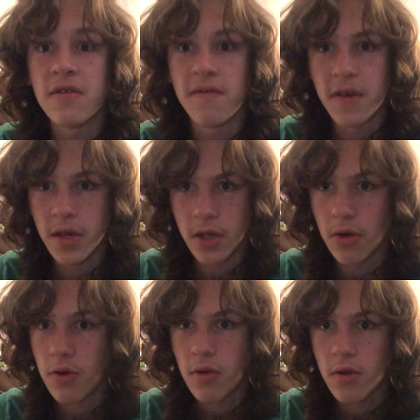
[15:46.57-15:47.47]

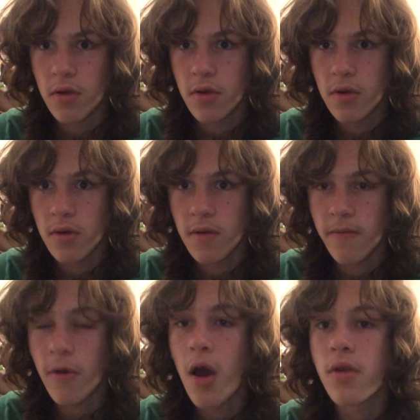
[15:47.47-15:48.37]
figure
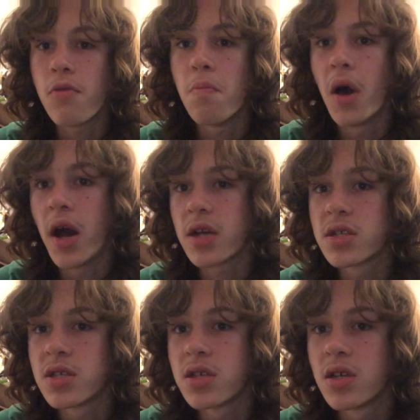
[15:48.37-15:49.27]
for 100
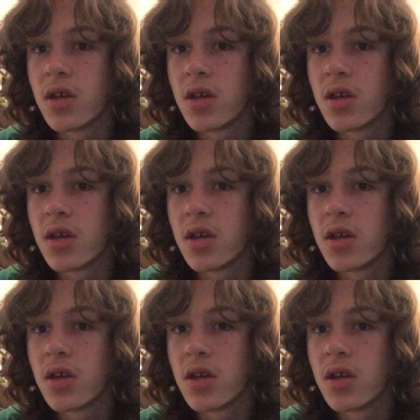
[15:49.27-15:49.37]
bucks,